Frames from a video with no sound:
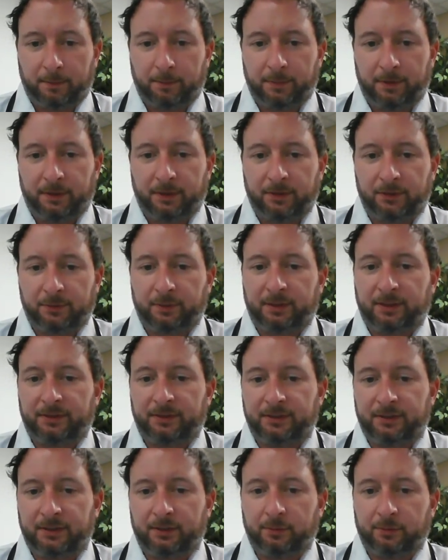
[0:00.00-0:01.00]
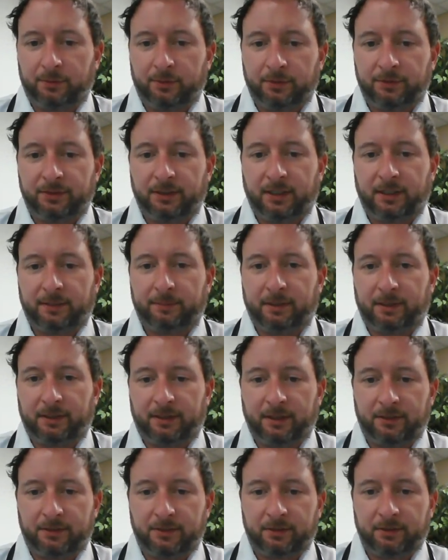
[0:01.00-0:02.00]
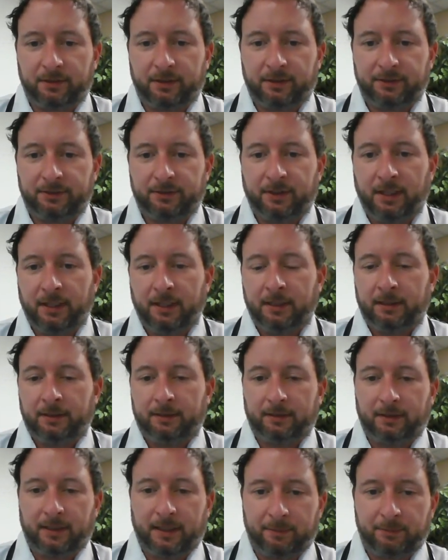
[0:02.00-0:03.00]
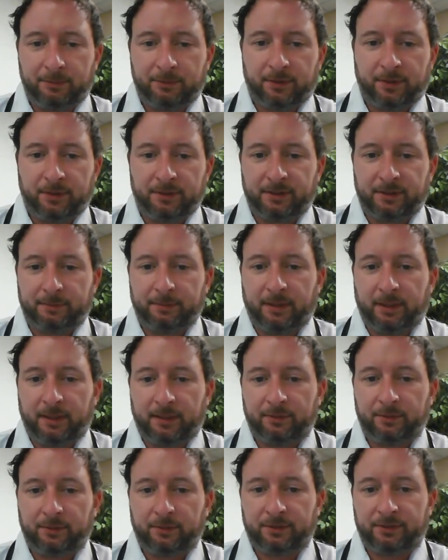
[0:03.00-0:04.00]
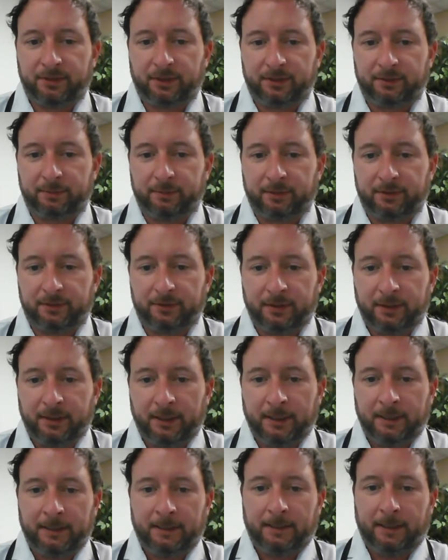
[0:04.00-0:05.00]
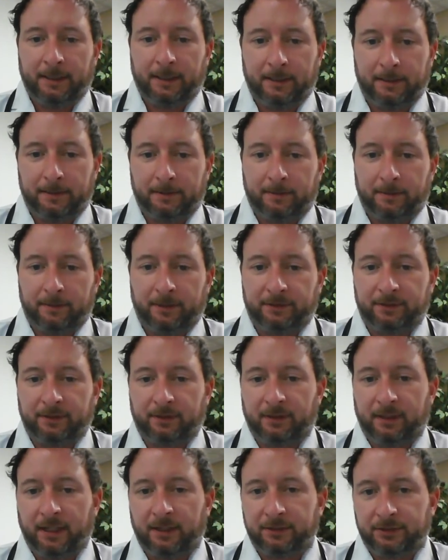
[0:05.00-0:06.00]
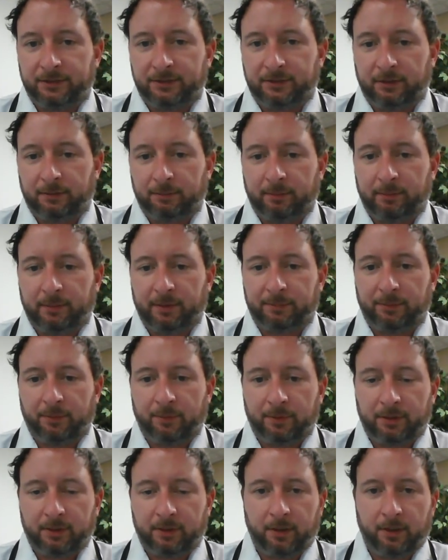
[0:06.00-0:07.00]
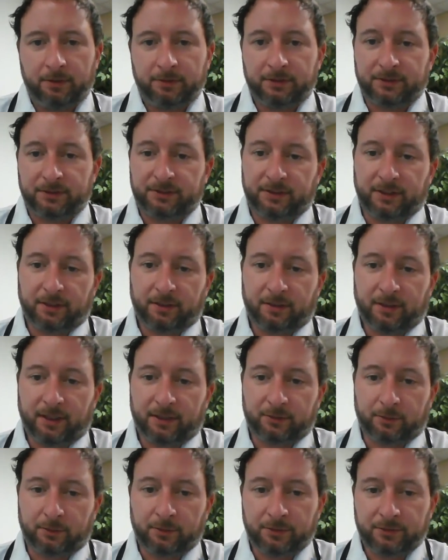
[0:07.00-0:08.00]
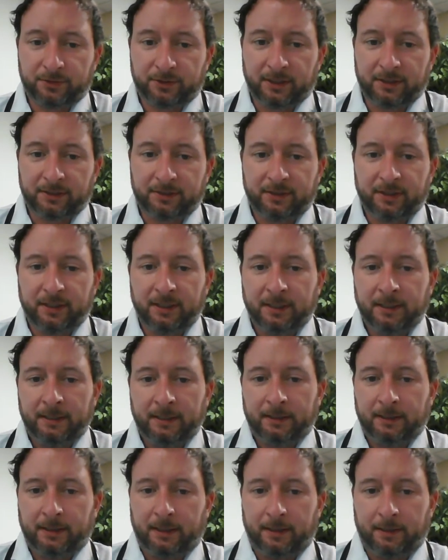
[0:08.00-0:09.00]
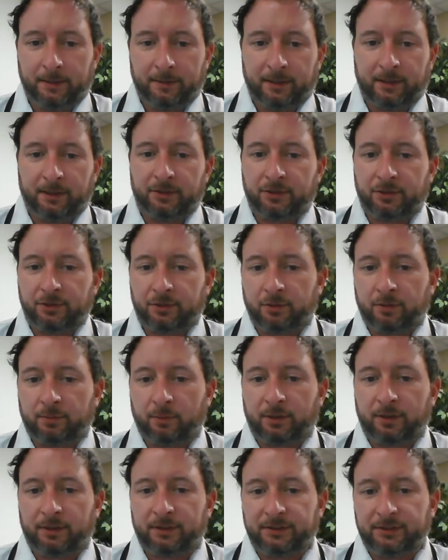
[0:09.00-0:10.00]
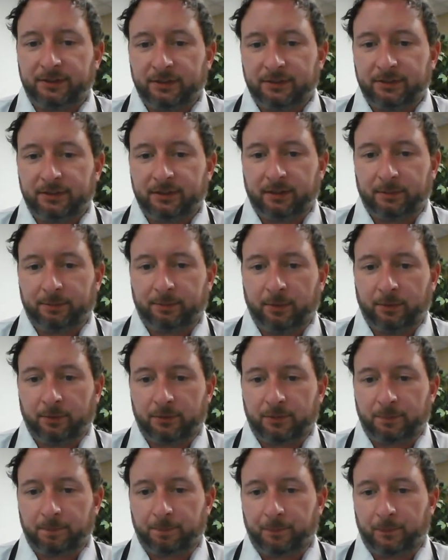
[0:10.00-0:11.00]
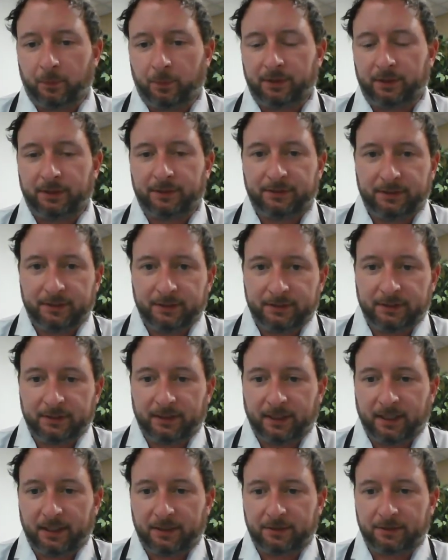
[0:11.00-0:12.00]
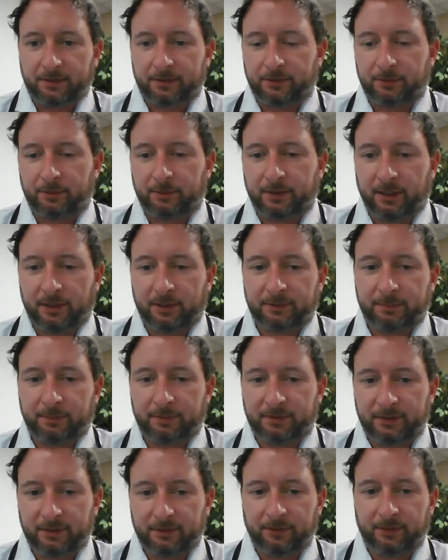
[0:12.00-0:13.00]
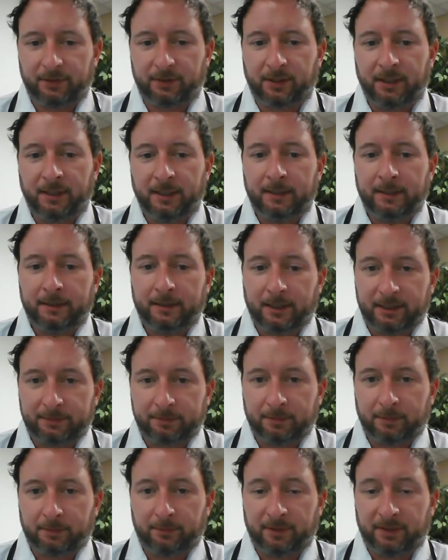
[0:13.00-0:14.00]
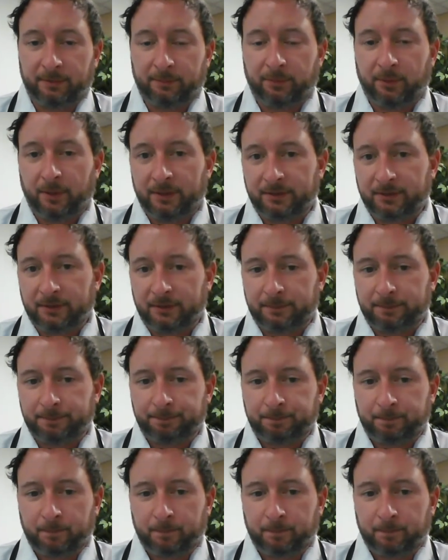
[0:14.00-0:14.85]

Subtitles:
because we can see real-time medication lists, lab trends, and behavioral assessments. This allows us to implement protocols and standardized order sets that ensure a more consistent approach with consistent actions without a specific expert being present.